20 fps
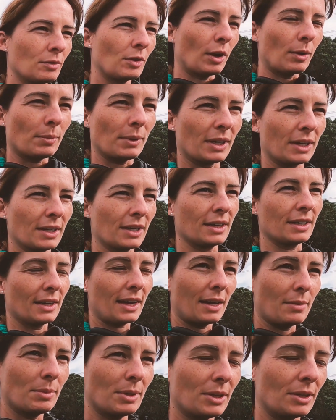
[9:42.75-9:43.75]
around my kind of
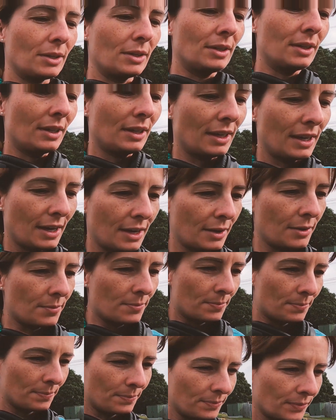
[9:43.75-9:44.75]
neighbourhood,
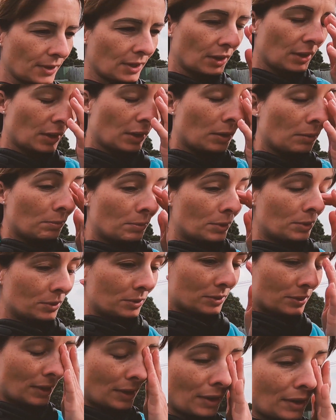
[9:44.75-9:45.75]
but
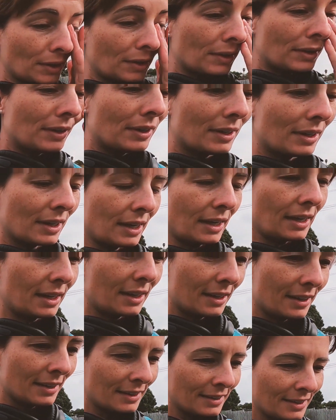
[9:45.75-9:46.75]
also like